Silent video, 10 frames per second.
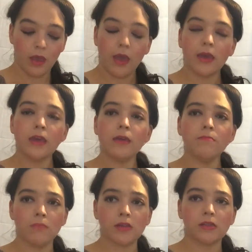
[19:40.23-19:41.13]
He
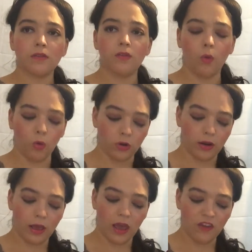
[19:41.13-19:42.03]
must have ordered
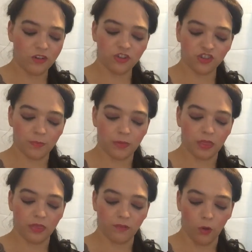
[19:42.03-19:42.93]
every ship in
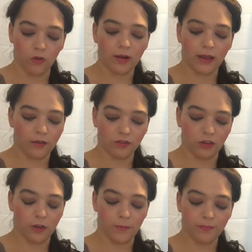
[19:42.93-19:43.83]
Florin after
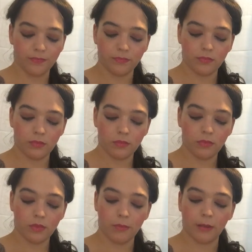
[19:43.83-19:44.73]
you,
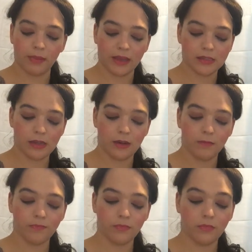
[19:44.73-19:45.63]
the man in black said.
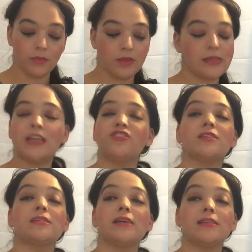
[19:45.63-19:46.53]
Such a
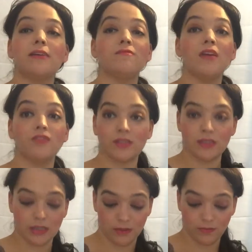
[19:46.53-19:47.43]
sight I've never
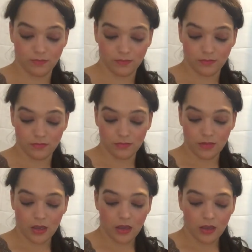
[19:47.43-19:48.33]
seen.
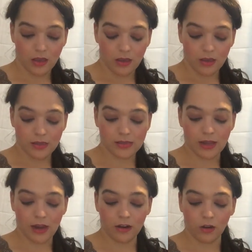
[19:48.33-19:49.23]
He
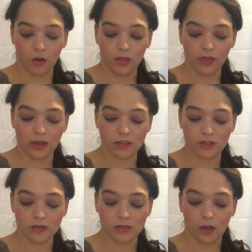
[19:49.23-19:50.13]
stared at all the
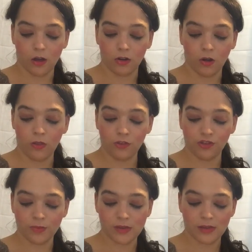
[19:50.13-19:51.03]
lanterns on all the
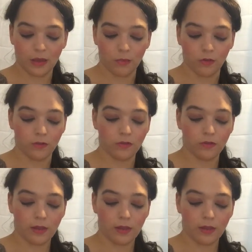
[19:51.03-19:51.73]
ships as they moved.